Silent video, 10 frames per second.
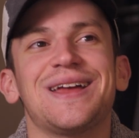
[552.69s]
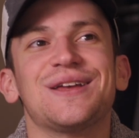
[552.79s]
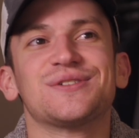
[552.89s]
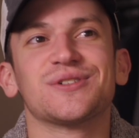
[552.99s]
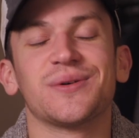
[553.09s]

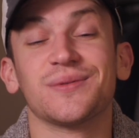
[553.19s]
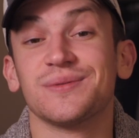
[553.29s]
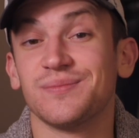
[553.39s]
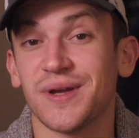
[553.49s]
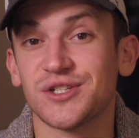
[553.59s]
So
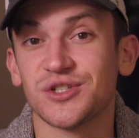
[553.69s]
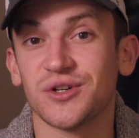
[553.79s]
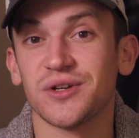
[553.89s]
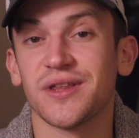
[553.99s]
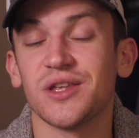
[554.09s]
make
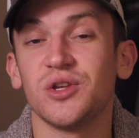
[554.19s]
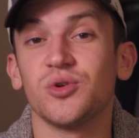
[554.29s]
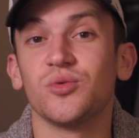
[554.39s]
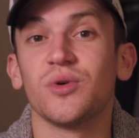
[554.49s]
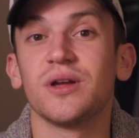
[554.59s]
sure that
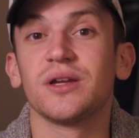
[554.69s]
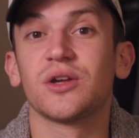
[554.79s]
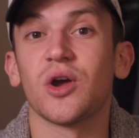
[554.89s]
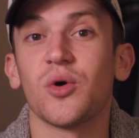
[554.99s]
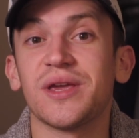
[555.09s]
you
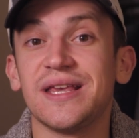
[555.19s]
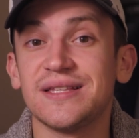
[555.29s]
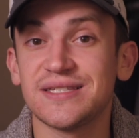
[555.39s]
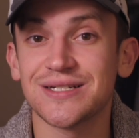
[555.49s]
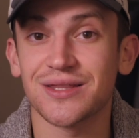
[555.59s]
go
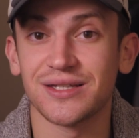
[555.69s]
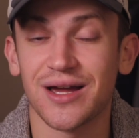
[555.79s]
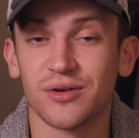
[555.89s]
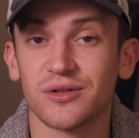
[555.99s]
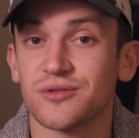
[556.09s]
easy on the
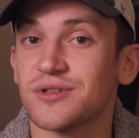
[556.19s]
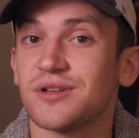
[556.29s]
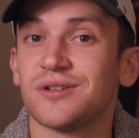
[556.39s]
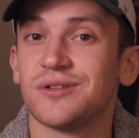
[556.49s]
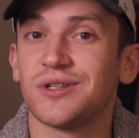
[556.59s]
downhills.
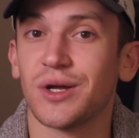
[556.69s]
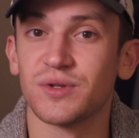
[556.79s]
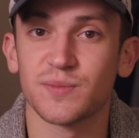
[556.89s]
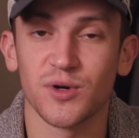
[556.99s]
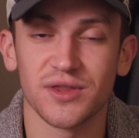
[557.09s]
Don't
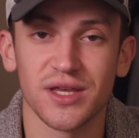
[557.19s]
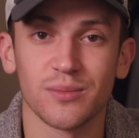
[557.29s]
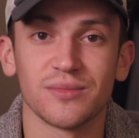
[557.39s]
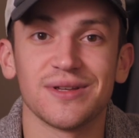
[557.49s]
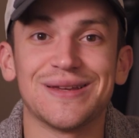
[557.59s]
sprint
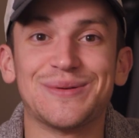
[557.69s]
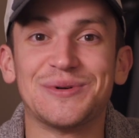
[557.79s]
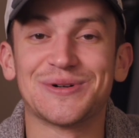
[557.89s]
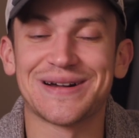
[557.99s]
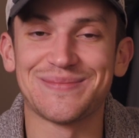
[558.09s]
them. It
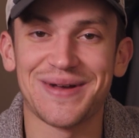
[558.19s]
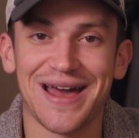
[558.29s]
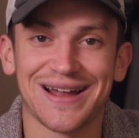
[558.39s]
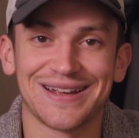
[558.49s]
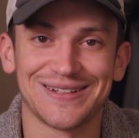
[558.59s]
will come
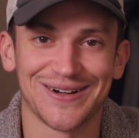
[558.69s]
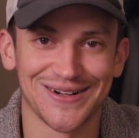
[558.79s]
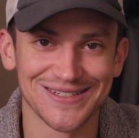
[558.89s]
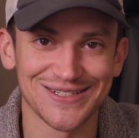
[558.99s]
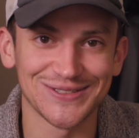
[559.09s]
back to
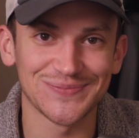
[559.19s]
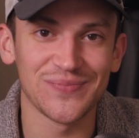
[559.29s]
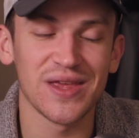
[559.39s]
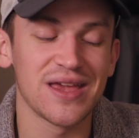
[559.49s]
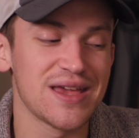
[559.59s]
haunt you.
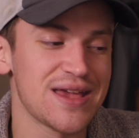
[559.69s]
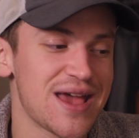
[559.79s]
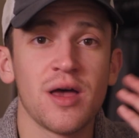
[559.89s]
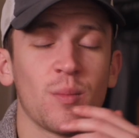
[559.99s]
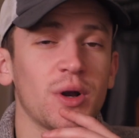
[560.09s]

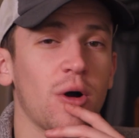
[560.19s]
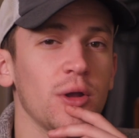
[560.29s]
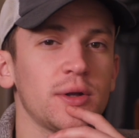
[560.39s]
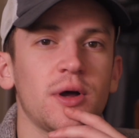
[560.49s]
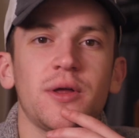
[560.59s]
But
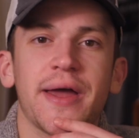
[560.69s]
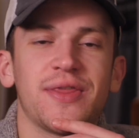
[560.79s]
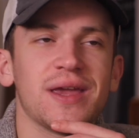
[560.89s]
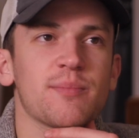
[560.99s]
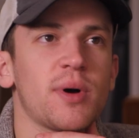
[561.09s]
all in all, I
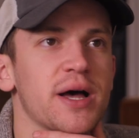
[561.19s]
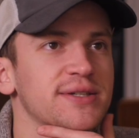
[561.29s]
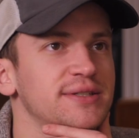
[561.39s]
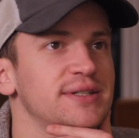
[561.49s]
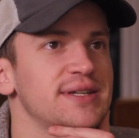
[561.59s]
think
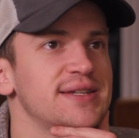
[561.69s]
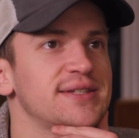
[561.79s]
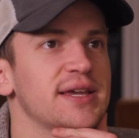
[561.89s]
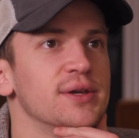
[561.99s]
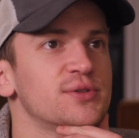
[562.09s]
Boston is
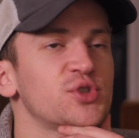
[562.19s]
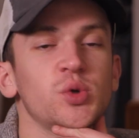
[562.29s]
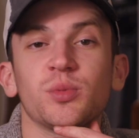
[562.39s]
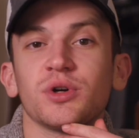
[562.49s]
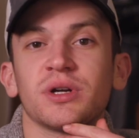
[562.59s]
a
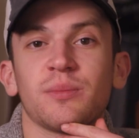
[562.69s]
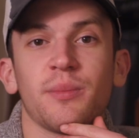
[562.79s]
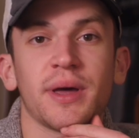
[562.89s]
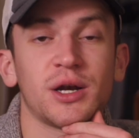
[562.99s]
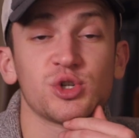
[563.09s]
super
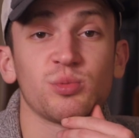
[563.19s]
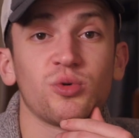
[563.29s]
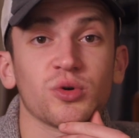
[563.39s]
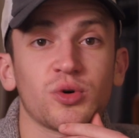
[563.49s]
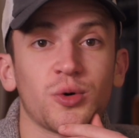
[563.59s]

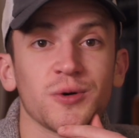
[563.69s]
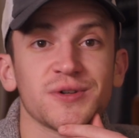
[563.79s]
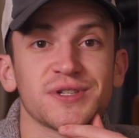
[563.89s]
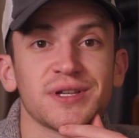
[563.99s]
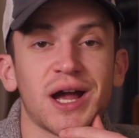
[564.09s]
manageable course.